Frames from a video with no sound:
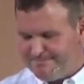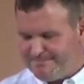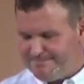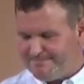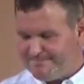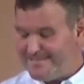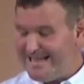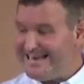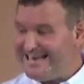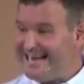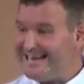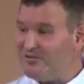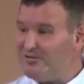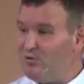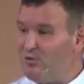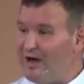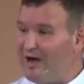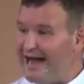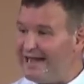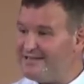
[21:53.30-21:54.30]
that he had
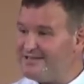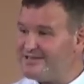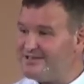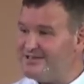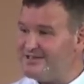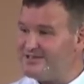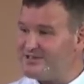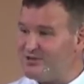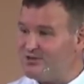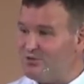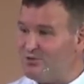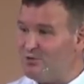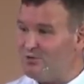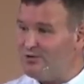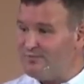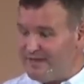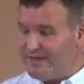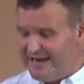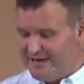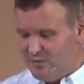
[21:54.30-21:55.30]
answers to all
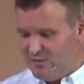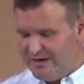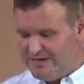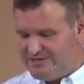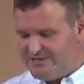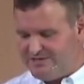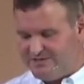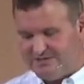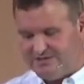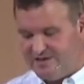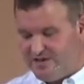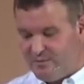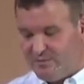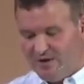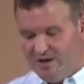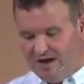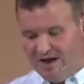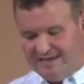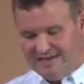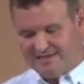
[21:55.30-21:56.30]
of their questions that they were
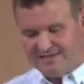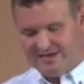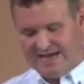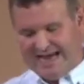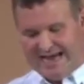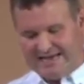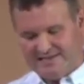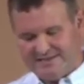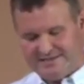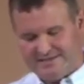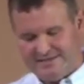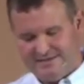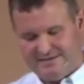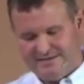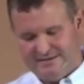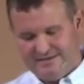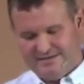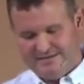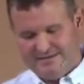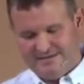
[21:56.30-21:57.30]
likely to ask.
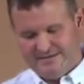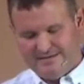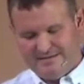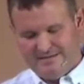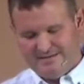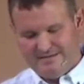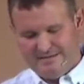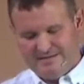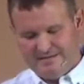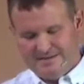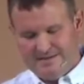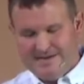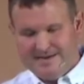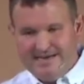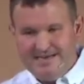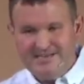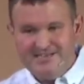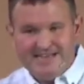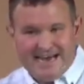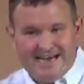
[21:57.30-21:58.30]
He
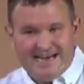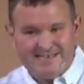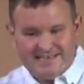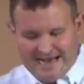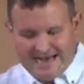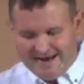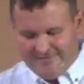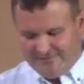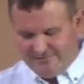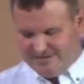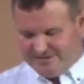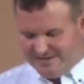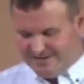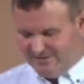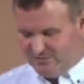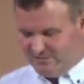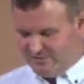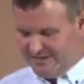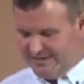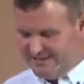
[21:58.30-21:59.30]
checked every
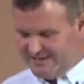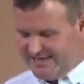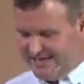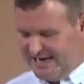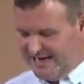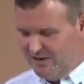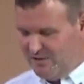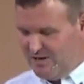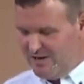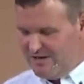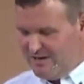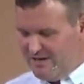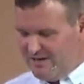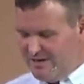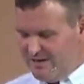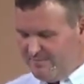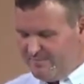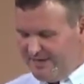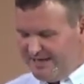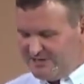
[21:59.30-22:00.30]
single detail,
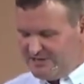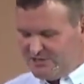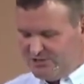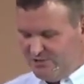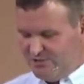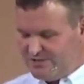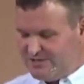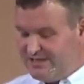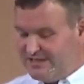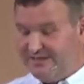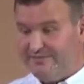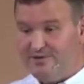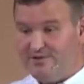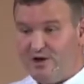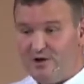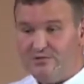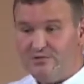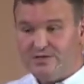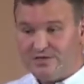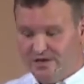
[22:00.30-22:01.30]
being sure to leave
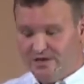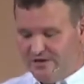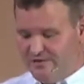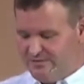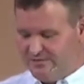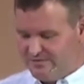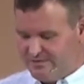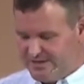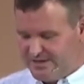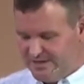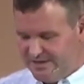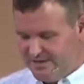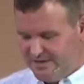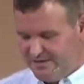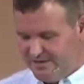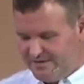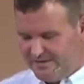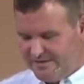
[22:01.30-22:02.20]
no stone unturned.